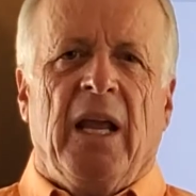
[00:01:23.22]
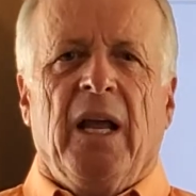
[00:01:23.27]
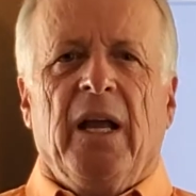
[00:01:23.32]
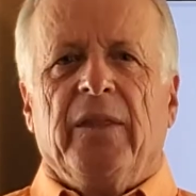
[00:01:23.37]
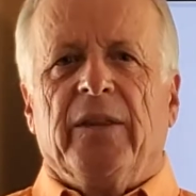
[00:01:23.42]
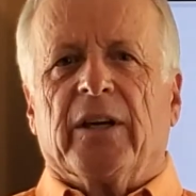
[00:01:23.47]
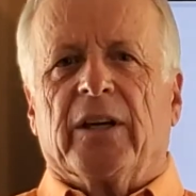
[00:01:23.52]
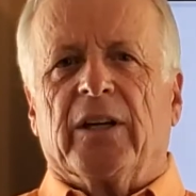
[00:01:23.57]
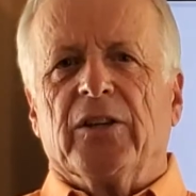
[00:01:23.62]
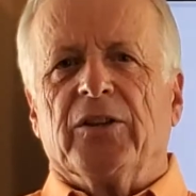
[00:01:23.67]

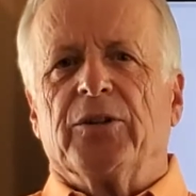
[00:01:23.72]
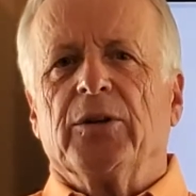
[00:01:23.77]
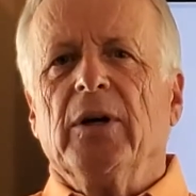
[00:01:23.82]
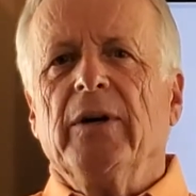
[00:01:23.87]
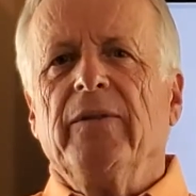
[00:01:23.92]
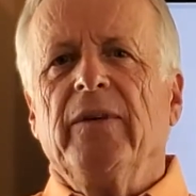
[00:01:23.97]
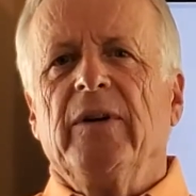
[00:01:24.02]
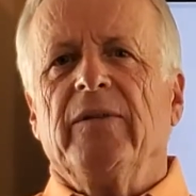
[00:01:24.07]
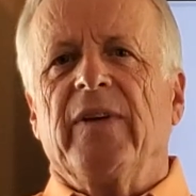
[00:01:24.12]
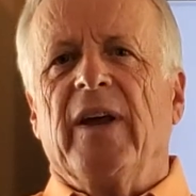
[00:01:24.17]
The
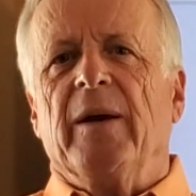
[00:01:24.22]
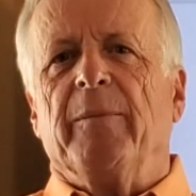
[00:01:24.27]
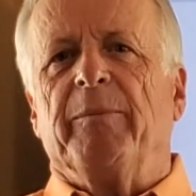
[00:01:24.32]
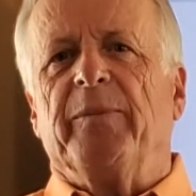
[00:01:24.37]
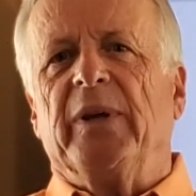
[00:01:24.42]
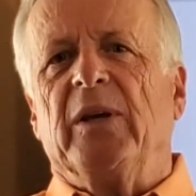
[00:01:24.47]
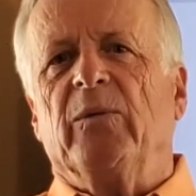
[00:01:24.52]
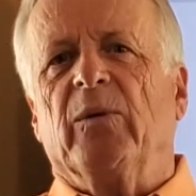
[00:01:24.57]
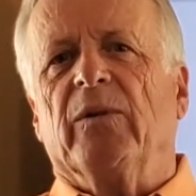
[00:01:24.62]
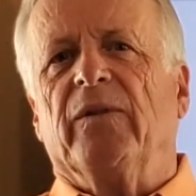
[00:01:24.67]
Conservative
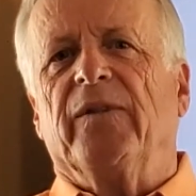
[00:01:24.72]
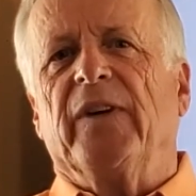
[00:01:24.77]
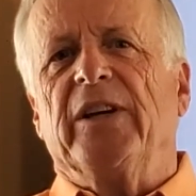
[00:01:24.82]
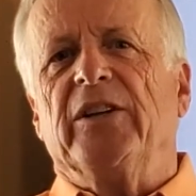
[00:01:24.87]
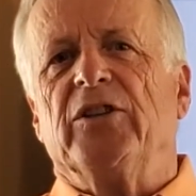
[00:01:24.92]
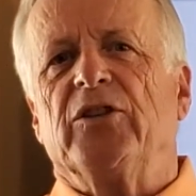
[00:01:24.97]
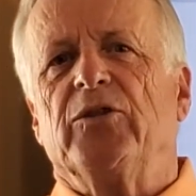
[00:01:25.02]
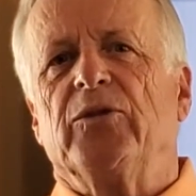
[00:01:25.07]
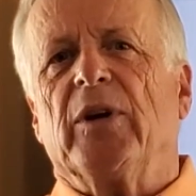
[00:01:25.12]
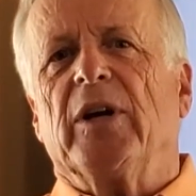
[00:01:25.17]
MP will face
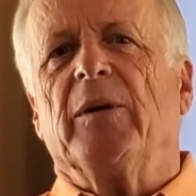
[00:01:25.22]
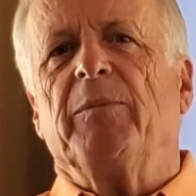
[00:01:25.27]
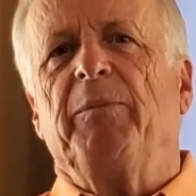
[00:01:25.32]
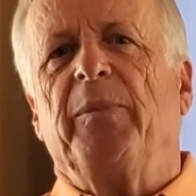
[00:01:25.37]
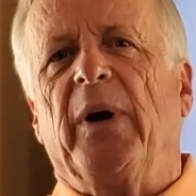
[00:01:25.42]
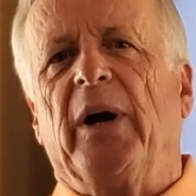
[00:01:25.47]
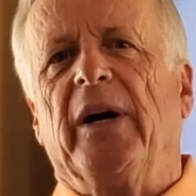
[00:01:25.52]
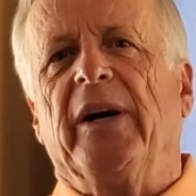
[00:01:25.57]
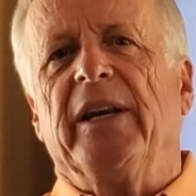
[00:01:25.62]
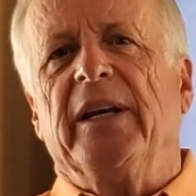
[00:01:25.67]
strict
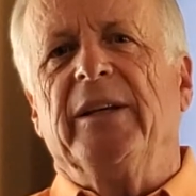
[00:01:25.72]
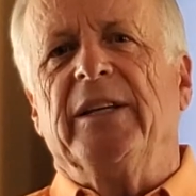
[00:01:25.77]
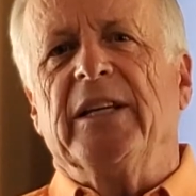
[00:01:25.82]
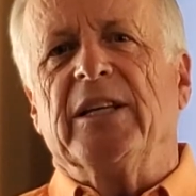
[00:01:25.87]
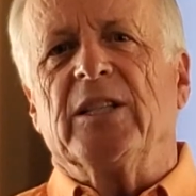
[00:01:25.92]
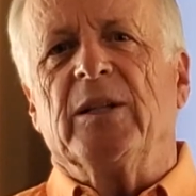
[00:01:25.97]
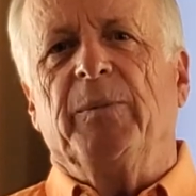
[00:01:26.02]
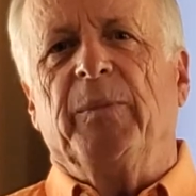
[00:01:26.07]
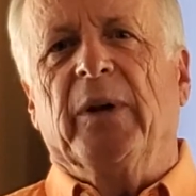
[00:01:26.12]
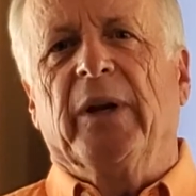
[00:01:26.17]
party
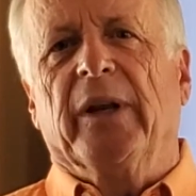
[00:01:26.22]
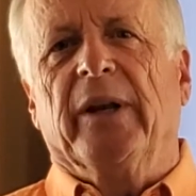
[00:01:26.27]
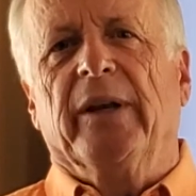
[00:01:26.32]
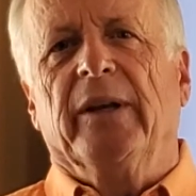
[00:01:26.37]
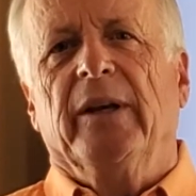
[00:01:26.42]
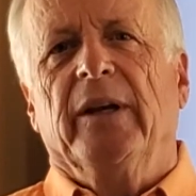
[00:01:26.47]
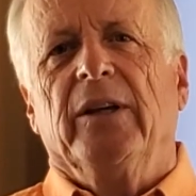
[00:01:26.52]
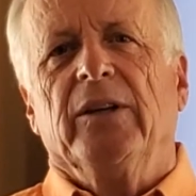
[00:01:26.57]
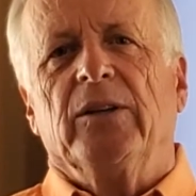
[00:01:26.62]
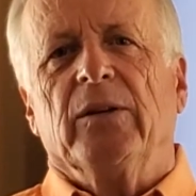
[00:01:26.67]
discipline
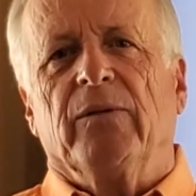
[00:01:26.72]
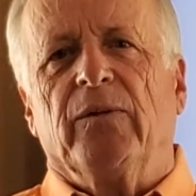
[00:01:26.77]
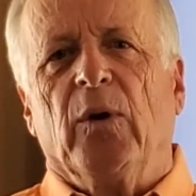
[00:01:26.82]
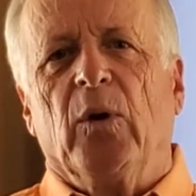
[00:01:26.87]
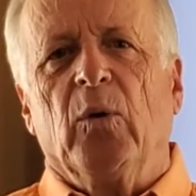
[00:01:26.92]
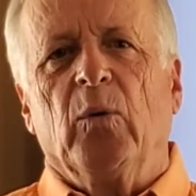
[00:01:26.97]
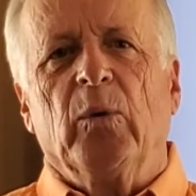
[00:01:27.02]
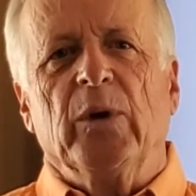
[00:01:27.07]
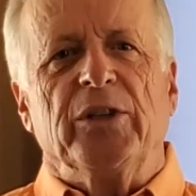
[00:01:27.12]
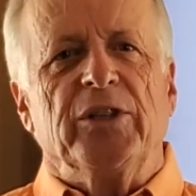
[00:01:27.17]
to
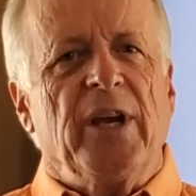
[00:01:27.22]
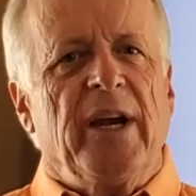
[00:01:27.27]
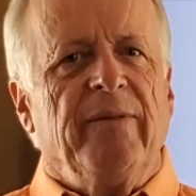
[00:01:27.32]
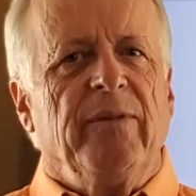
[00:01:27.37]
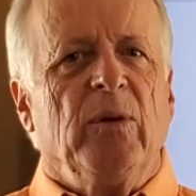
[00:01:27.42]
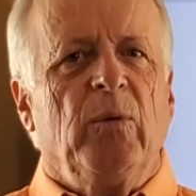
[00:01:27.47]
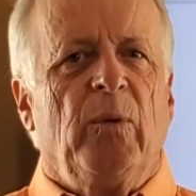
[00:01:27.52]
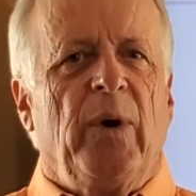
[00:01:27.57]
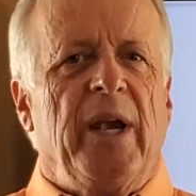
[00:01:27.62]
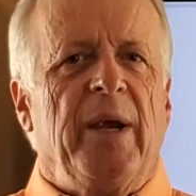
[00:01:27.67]
vote
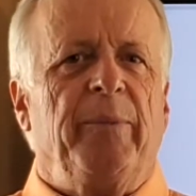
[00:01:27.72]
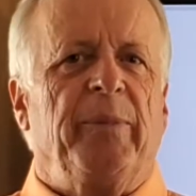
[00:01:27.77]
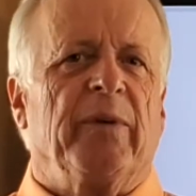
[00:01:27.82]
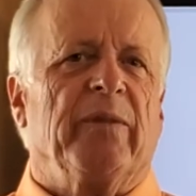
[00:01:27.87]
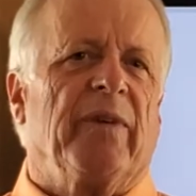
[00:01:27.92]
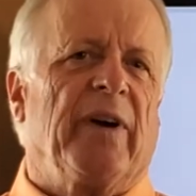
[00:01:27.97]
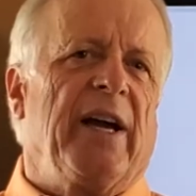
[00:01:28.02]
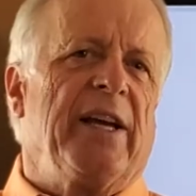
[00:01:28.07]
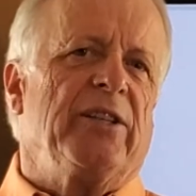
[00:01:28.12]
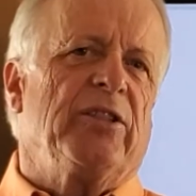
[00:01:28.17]
whichever way
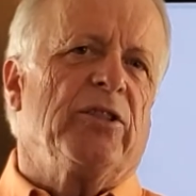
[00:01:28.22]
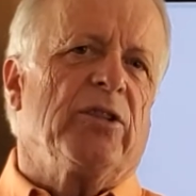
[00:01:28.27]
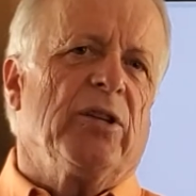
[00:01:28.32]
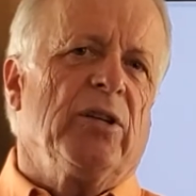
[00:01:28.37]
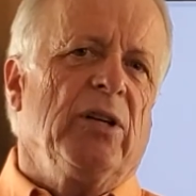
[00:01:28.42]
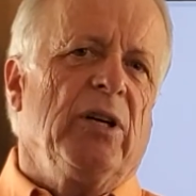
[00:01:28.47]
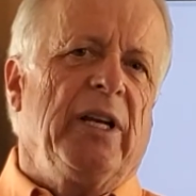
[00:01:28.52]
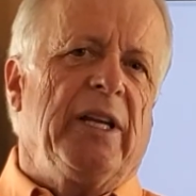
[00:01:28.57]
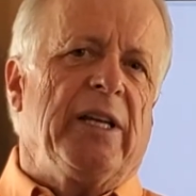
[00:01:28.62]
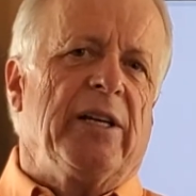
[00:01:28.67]
provides
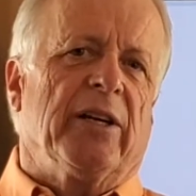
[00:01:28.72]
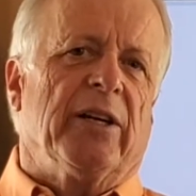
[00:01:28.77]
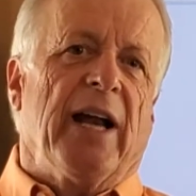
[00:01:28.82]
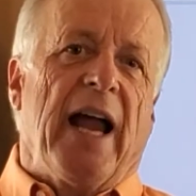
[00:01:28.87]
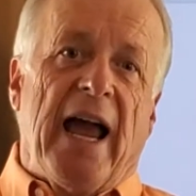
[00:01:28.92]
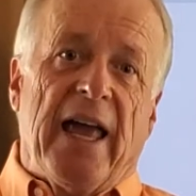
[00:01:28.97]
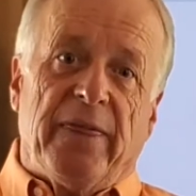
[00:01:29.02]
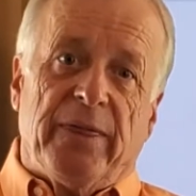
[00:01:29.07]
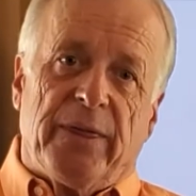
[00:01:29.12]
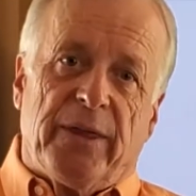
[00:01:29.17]
their leader
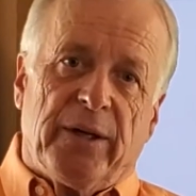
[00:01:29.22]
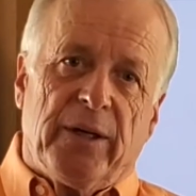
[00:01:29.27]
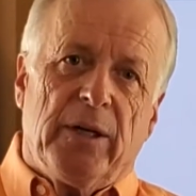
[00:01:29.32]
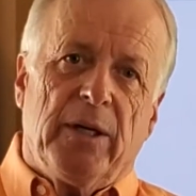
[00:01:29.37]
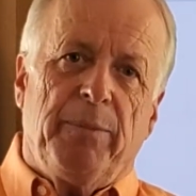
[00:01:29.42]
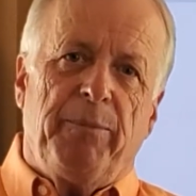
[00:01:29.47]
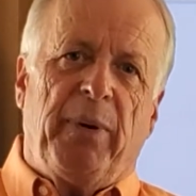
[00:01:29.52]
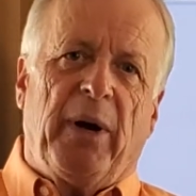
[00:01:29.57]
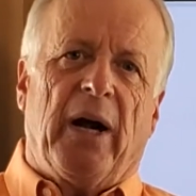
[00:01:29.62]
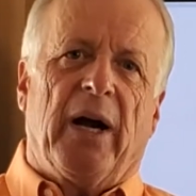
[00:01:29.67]
and their
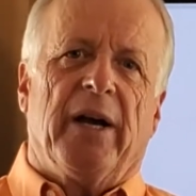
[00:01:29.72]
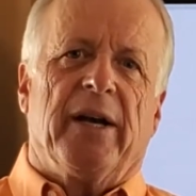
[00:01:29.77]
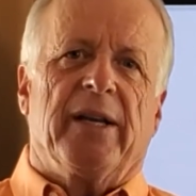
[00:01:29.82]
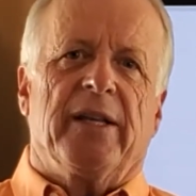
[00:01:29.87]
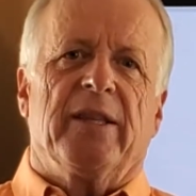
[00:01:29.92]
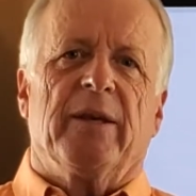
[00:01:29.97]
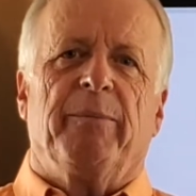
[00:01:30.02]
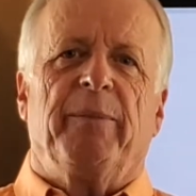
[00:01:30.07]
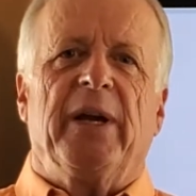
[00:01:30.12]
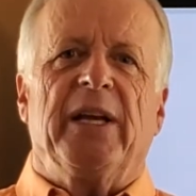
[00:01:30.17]
party
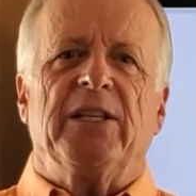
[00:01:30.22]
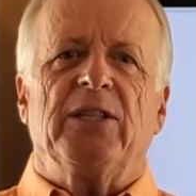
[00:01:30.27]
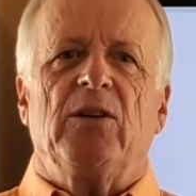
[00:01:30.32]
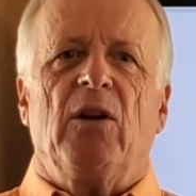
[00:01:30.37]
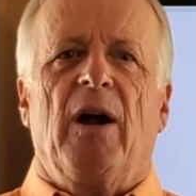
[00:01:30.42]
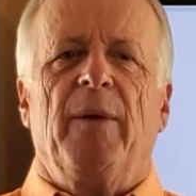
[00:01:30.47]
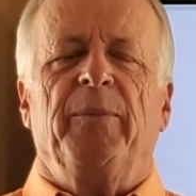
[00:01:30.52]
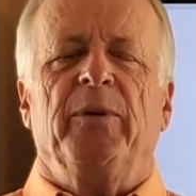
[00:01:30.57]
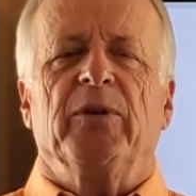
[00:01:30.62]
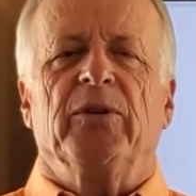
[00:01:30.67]
the best
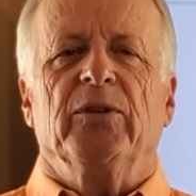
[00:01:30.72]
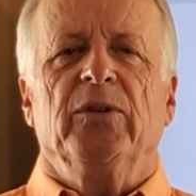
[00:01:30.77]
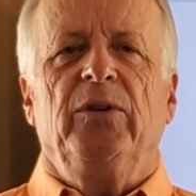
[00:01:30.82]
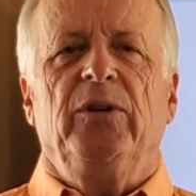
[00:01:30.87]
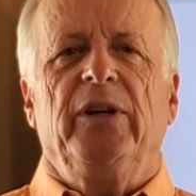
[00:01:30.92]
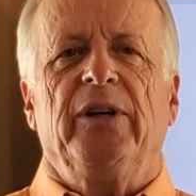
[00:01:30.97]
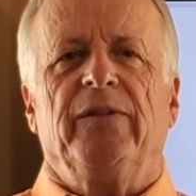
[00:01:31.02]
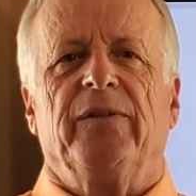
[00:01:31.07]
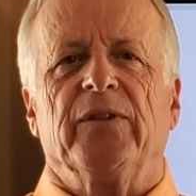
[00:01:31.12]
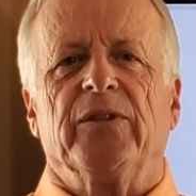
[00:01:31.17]

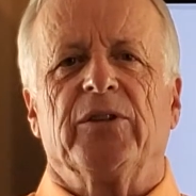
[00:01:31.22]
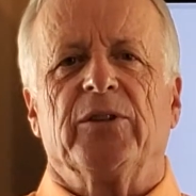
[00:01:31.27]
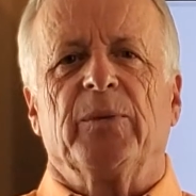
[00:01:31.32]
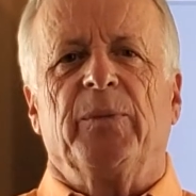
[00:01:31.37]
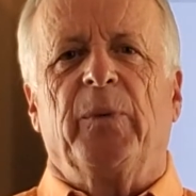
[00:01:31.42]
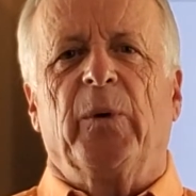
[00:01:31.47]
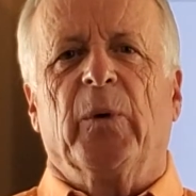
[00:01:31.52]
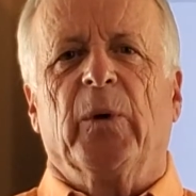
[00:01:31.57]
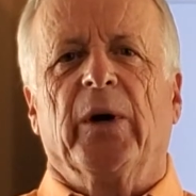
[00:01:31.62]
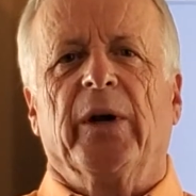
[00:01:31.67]
opportunity for
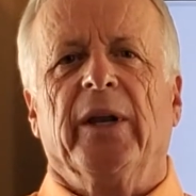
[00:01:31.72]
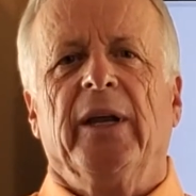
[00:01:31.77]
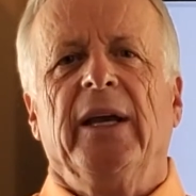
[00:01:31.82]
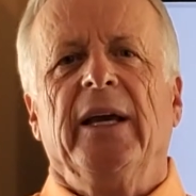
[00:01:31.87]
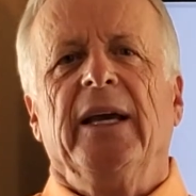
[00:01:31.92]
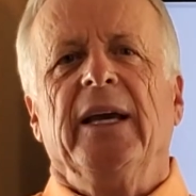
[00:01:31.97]
support